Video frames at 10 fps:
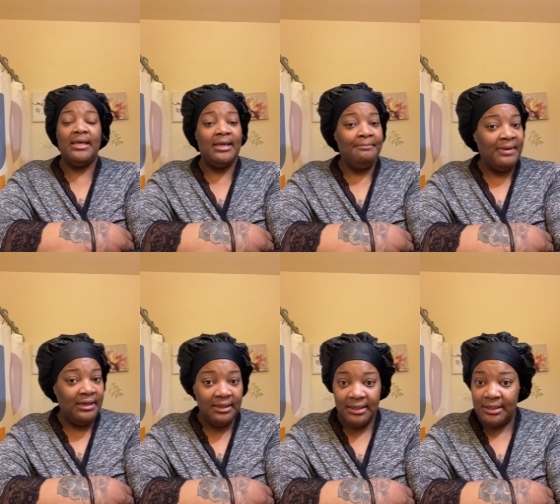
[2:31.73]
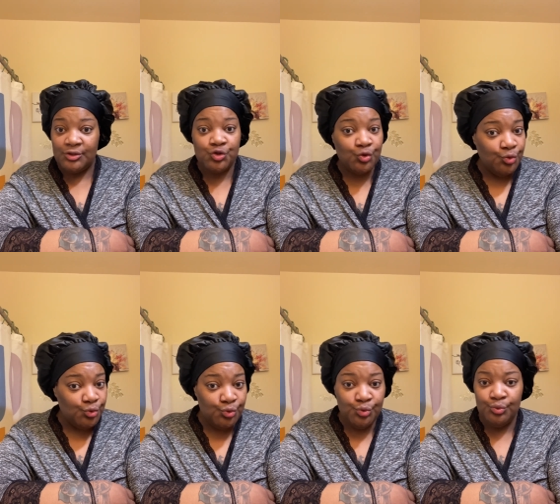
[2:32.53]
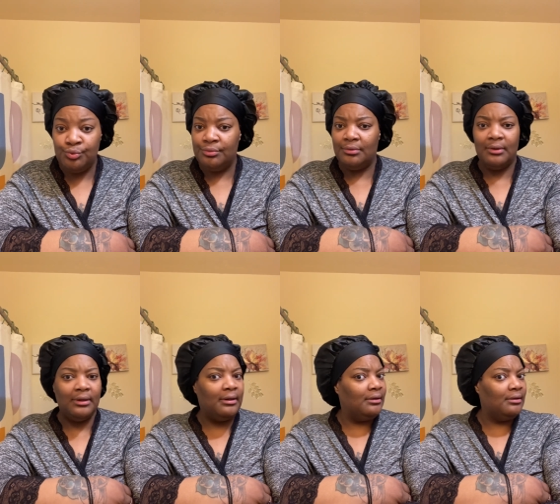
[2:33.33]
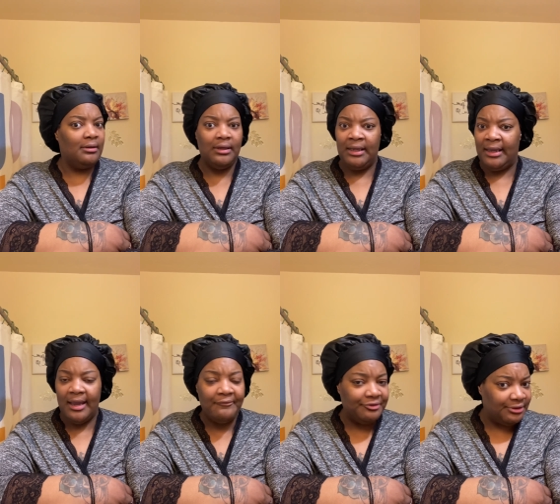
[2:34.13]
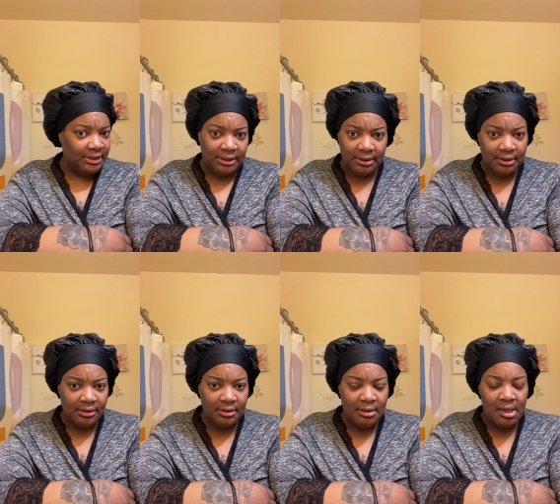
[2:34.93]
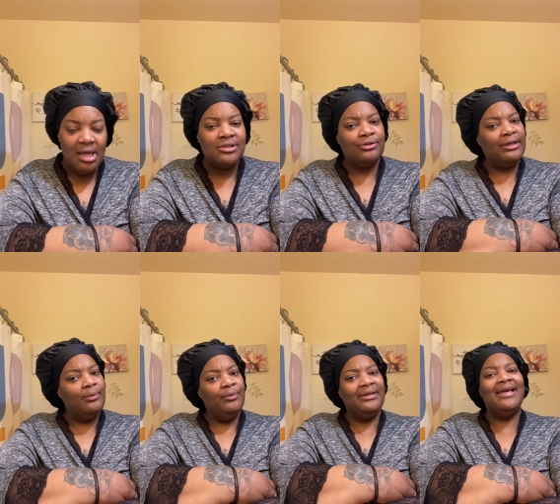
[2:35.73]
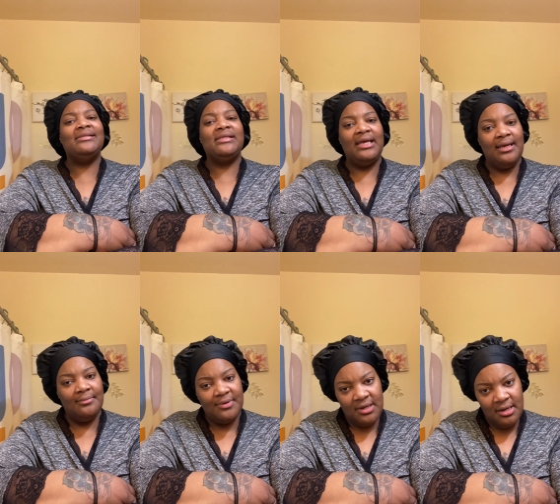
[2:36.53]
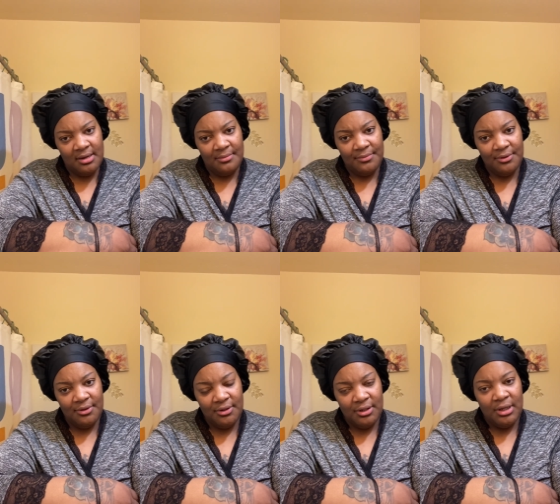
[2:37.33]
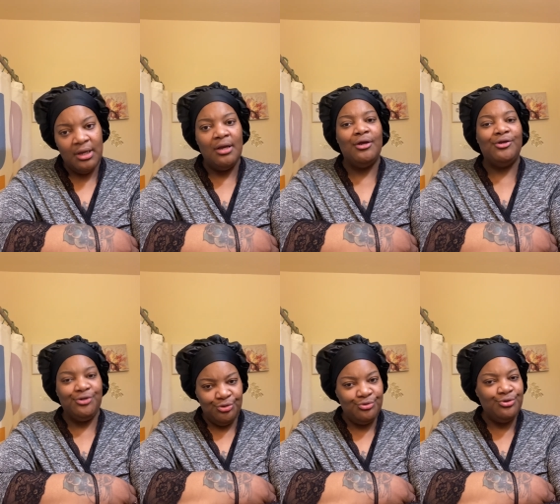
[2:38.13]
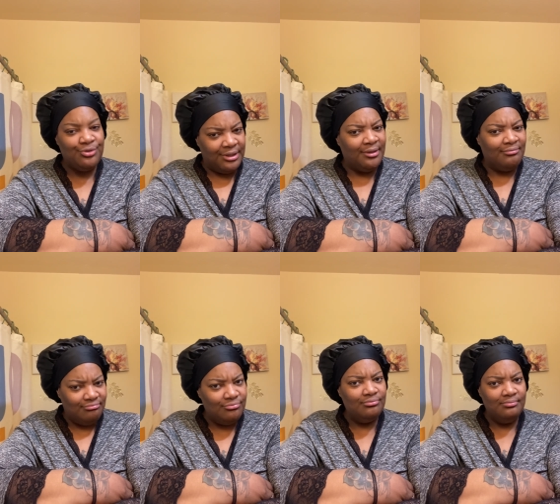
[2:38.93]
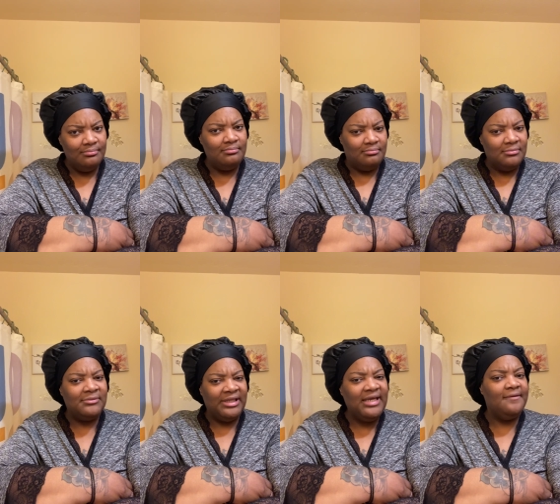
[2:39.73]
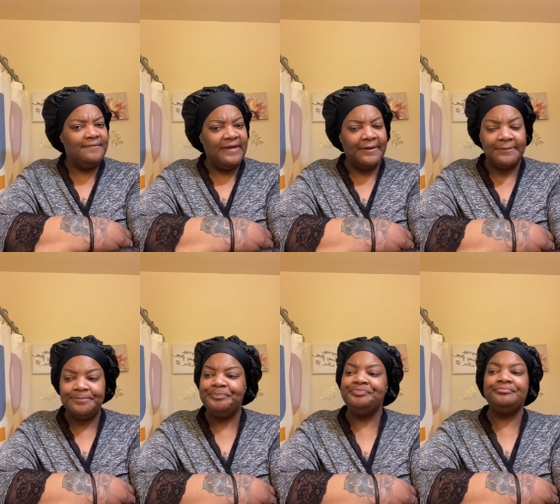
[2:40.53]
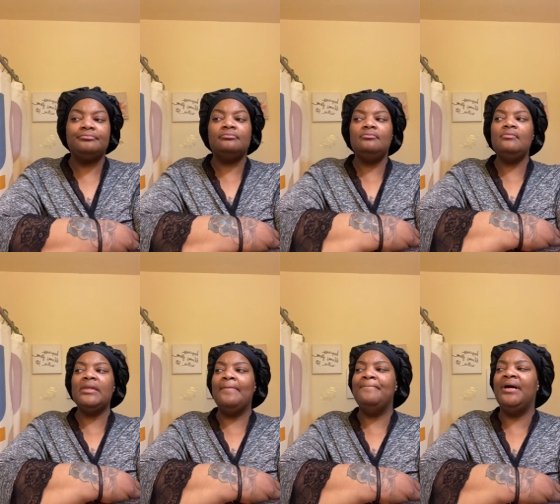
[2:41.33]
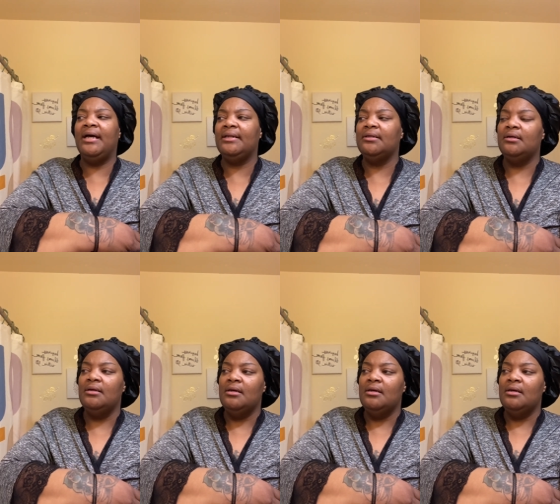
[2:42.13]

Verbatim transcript: meaning in school and everything. So that when that time come, you you could leave there. But